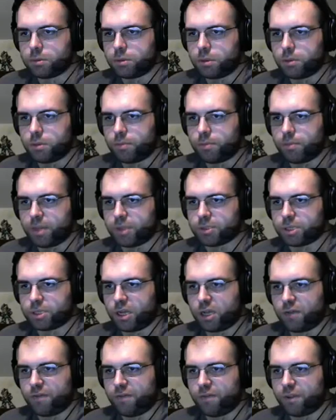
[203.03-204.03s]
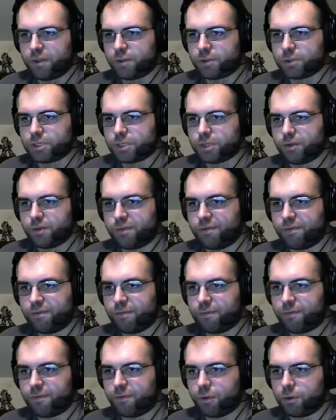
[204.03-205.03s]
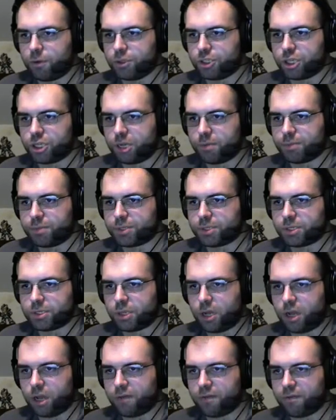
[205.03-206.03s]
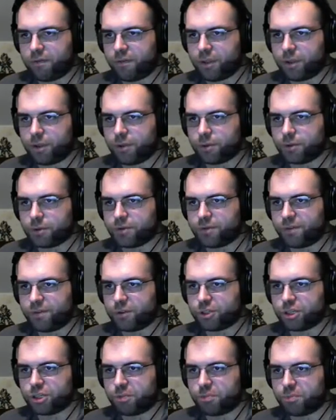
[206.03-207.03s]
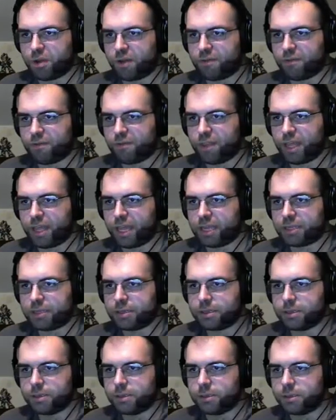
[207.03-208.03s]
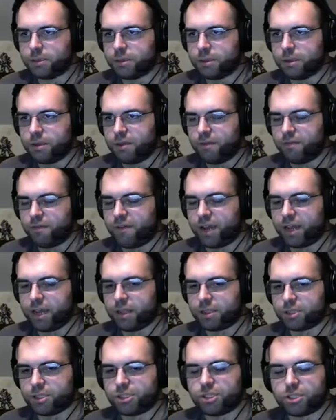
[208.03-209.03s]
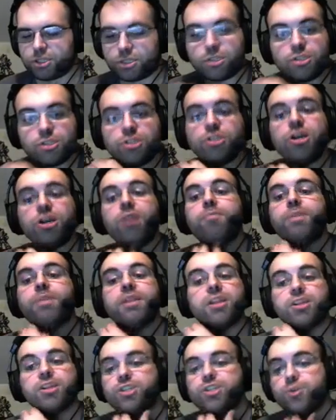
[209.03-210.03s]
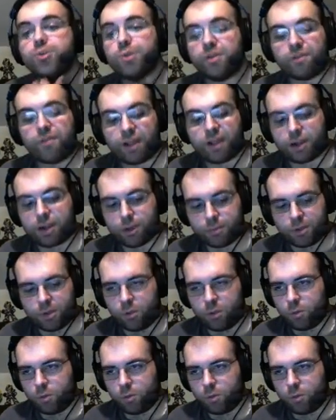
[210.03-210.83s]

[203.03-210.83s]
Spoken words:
Bounce off of those two, full jumps off of those, full jump off of that. Just jump and then shoot a fireball while